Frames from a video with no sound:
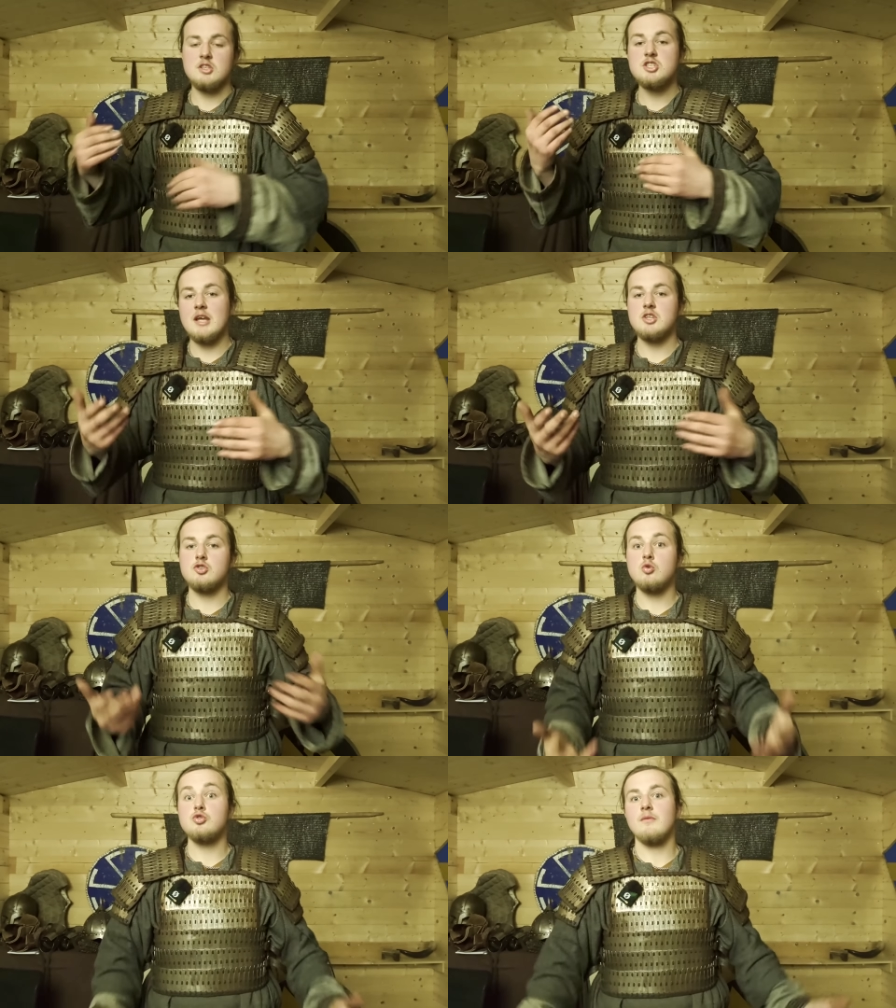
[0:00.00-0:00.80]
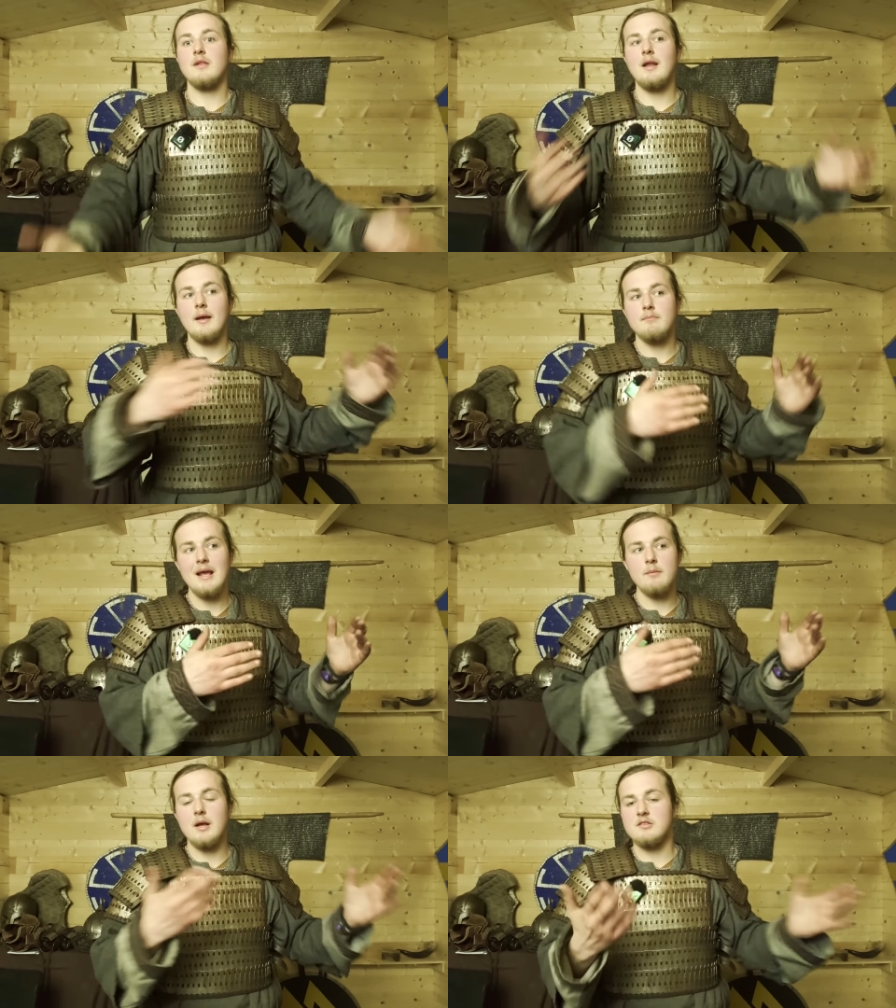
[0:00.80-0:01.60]
change to something like
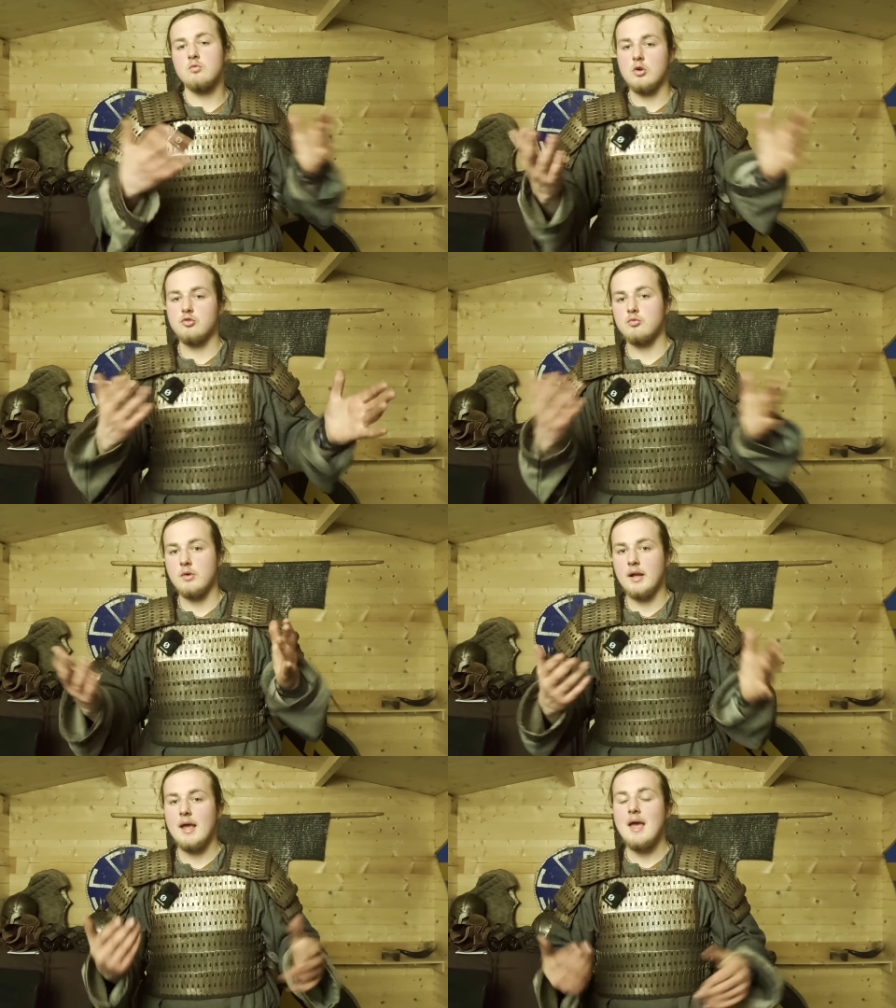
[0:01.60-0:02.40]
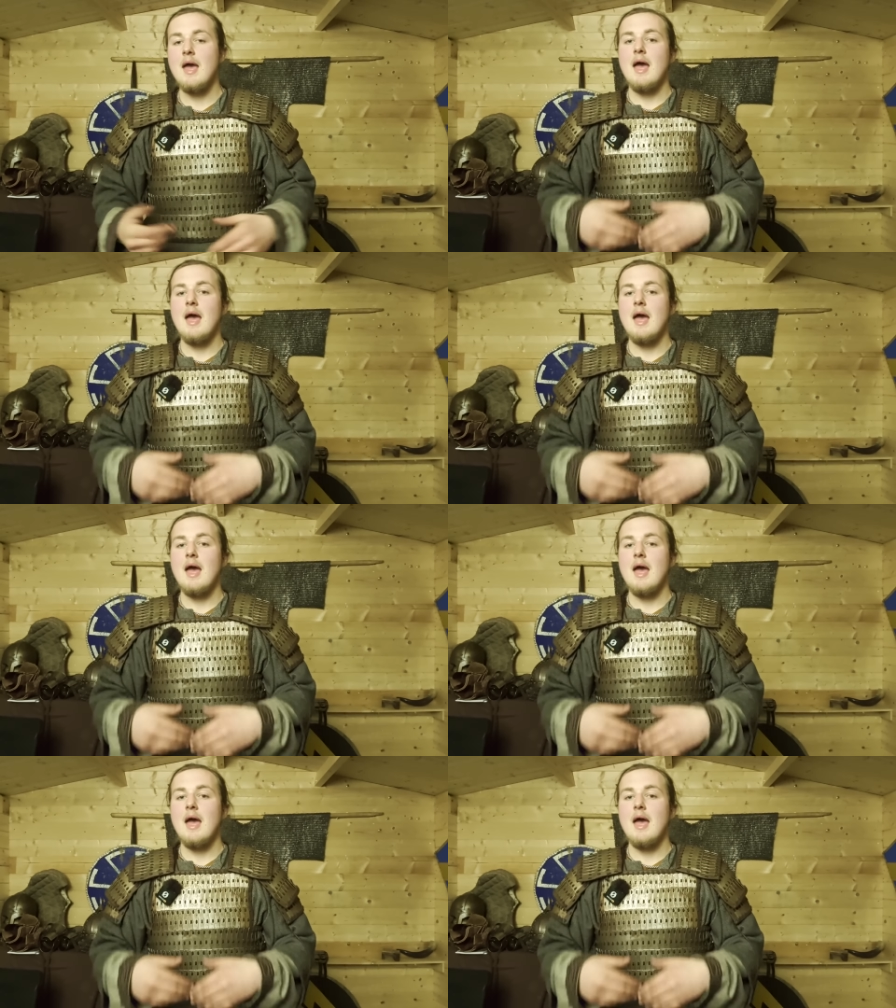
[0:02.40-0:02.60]
mail because it wasn't really